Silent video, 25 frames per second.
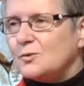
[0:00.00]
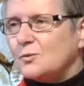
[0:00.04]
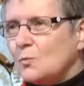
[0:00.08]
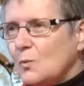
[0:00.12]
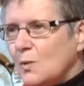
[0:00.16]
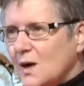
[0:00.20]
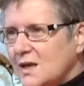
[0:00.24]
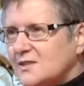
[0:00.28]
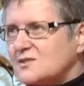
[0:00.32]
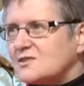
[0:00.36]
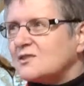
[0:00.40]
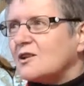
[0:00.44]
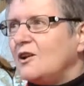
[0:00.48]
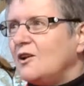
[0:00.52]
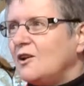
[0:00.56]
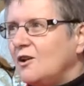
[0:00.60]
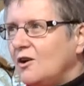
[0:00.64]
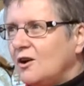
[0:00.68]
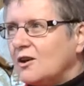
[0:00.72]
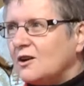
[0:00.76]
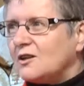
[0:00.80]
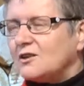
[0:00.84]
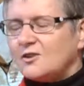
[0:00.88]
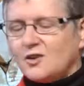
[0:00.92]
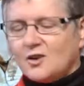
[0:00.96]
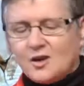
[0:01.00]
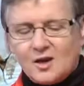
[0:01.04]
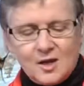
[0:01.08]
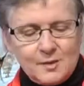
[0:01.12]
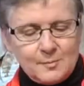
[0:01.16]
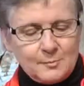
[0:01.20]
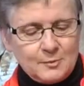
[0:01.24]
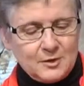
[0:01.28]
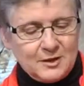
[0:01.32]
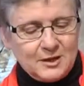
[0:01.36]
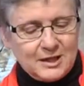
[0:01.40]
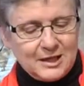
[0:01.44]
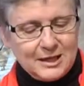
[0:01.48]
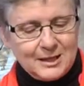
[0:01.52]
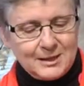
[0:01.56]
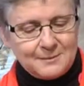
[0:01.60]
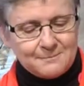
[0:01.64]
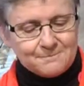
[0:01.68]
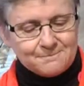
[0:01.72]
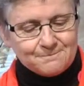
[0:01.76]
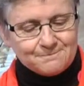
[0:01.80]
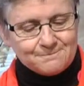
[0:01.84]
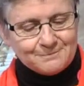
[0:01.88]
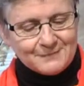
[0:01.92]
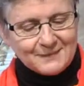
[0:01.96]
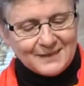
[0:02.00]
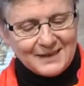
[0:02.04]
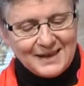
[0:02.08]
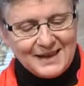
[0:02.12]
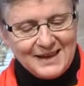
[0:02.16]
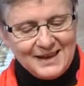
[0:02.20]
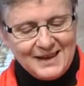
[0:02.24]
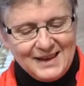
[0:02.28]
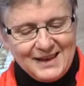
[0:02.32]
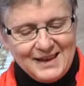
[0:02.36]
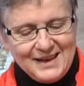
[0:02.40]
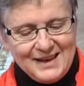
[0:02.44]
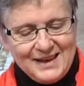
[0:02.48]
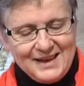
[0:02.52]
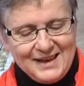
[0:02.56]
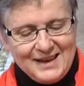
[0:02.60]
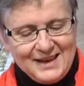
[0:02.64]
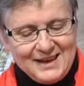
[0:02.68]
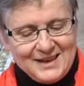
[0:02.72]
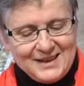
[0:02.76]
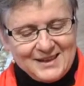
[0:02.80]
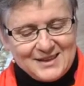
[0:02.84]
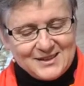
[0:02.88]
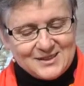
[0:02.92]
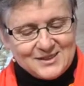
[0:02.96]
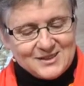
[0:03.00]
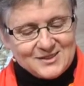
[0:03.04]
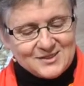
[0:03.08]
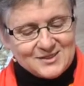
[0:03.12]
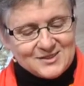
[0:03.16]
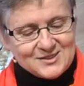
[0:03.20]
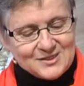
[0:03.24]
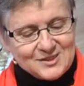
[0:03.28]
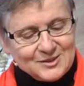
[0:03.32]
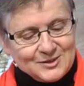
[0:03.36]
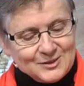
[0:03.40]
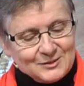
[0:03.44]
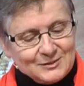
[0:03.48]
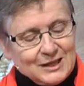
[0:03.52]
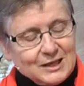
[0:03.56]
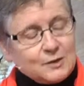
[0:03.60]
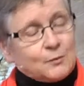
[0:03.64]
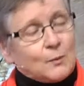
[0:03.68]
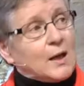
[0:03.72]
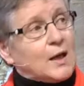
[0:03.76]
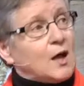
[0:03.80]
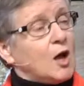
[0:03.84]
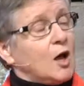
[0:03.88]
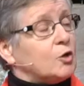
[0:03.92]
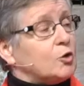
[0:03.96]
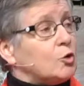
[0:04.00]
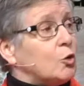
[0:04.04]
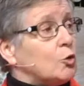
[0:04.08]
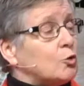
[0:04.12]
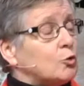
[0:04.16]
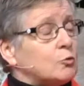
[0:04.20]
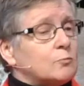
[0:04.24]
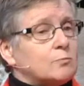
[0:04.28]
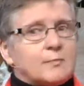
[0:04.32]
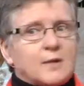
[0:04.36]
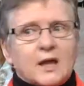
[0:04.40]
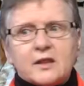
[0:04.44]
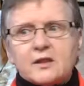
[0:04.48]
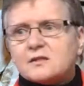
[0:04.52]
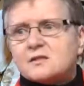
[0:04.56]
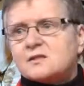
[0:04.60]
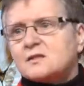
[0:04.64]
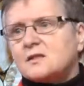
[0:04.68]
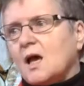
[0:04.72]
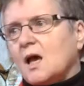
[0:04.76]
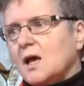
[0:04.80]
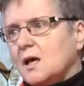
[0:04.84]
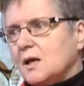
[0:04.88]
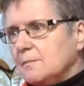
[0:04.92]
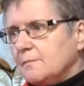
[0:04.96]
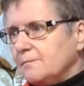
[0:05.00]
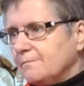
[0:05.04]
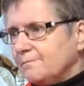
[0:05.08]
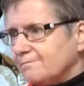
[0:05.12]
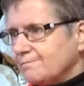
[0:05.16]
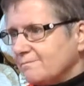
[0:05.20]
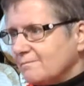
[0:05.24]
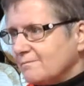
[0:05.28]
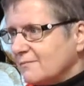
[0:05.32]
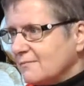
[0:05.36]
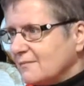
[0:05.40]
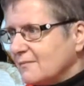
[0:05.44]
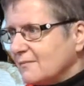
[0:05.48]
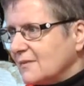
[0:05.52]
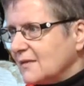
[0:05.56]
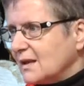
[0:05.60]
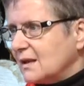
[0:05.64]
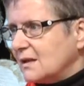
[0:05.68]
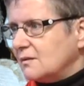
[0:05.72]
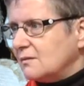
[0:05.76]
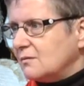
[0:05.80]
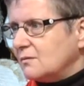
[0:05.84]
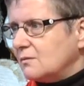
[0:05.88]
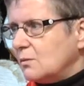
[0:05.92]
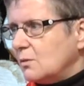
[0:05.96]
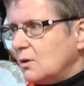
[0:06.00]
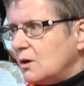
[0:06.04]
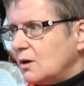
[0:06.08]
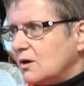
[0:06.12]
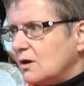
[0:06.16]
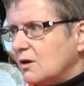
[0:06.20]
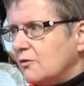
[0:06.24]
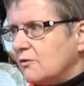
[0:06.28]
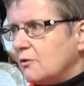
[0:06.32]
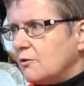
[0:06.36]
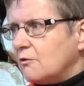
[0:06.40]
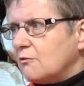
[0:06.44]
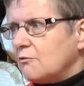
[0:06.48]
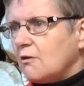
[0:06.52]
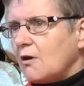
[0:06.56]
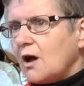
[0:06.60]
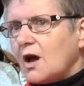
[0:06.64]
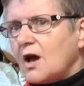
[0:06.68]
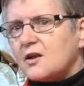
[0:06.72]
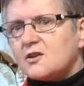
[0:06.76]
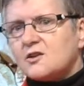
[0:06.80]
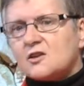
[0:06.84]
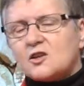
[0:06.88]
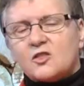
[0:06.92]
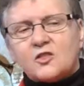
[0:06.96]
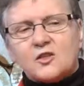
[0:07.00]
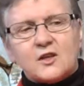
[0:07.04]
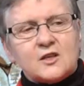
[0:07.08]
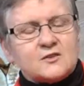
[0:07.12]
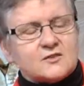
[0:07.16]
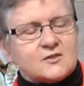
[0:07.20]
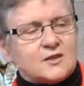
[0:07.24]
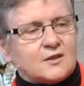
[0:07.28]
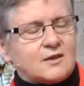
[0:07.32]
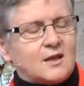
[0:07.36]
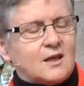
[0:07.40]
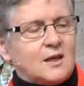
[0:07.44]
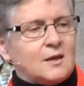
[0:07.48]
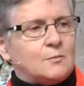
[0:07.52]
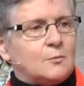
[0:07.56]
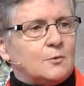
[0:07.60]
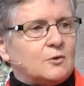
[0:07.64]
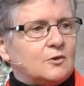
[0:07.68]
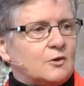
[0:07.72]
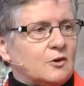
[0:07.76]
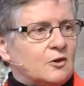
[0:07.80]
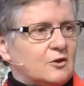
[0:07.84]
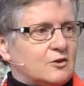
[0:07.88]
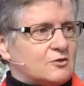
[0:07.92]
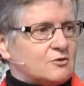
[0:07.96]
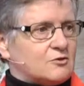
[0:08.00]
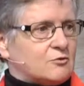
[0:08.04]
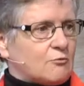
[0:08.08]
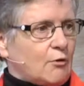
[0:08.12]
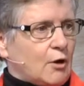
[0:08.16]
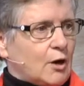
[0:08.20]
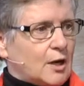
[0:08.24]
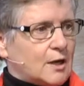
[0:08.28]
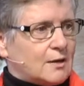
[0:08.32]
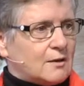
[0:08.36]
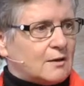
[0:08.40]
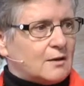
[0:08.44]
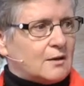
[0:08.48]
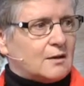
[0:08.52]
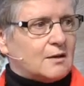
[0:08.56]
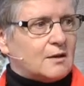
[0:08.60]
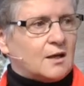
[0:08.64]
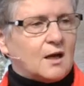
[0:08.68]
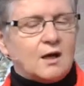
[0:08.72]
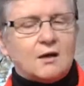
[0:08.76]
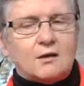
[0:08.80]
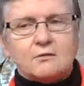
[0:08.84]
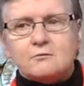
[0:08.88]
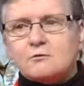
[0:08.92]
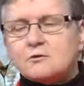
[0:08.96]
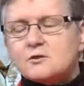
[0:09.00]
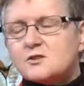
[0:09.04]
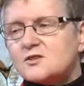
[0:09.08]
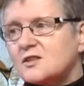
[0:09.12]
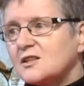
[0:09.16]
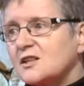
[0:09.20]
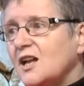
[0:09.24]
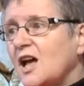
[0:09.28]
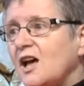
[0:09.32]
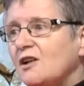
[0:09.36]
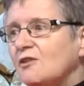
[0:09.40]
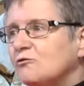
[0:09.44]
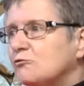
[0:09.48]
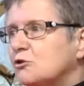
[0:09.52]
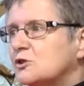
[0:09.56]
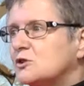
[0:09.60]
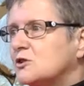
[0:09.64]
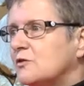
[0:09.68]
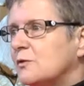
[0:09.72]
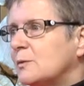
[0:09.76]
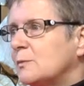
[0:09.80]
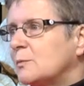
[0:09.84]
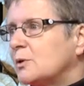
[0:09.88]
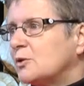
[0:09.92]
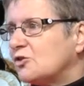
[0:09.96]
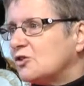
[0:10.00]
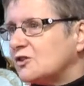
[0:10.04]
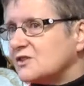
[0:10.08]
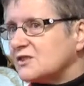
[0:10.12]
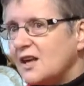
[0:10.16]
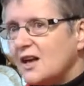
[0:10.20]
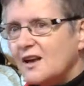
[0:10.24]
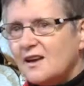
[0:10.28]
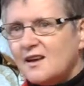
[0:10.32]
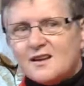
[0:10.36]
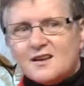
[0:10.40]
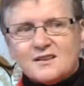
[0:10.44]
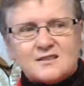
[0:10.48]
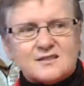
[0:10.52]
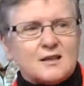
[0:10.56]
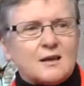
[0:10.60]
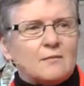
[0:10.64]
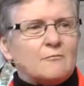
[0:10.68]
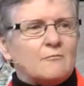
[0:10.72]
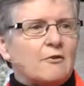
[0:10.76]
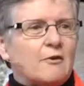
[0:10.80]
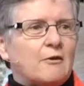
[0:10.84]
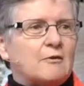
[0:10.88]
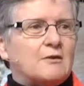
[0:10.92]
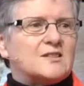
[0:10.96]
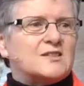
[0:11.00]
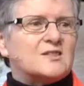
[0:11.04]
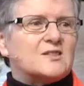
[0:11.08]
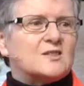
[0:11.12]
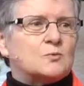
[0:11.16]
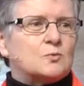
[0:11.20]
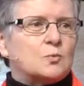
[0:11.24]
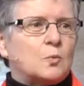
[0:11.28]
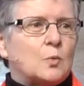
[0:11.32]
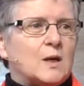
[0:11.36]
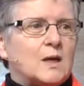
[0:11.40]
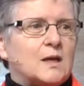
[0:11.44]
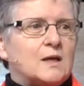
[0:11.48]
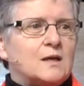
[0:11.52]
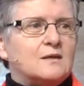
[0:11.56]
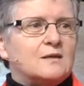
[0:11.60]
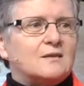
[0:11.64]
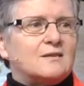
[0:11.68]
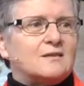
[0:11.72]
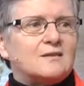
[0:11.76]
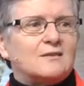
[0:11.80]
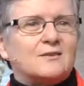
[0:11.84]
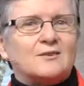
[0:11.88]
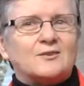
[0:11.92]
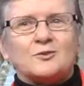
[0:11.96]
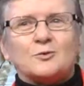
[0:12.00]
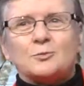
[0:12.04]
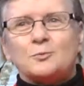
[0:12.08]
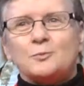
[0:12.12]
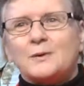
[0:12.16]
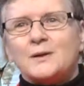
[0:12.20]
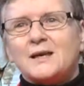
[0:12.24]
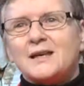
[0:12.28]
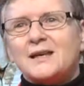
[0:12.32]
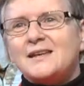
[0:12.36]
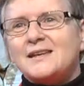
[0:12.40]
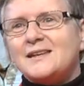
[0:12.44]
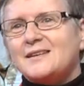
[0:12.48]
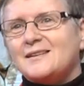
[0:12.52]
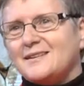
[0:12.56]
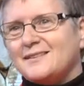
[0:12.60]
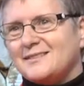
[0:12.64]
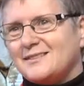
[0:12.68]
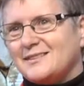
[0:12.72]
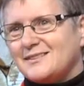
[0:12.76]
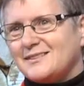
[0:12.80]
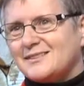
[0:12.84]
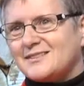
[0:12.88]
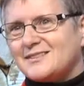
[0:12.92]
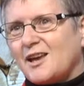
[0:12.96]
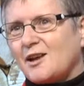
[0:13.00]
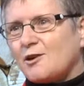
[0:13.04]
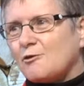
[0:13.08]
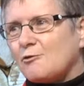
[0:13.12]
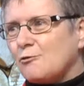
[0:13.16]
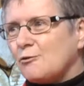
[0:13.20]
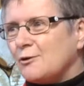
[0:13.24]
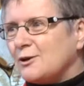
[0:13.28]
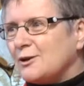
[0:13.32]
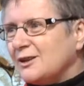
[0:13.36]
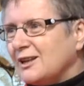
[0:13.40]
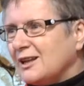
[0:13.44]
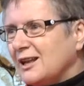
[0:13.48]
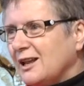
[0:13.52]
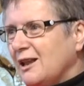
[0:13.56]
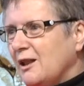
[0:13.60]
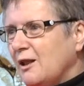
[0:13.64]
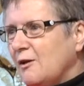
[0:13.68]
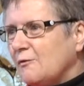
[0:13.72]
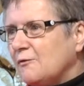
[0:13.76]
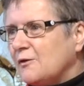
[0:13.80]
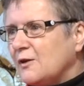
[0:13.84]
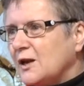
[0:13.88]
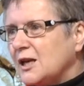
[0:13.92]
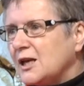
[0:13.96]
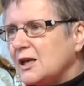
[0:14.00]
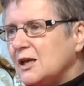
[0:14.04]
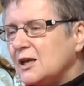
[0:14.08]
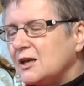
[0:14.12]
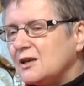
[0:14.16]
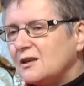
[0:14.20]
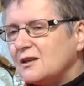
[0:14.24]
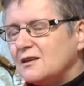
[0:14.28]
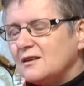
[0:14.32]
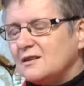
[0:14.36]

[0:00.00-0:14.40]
Can waste a lot of time on there. So anyway, I googled Mother's Day what a variety of things that came on that screen. Hundreds and hundreds of images, some very sweet and twee and saccharine and lovely.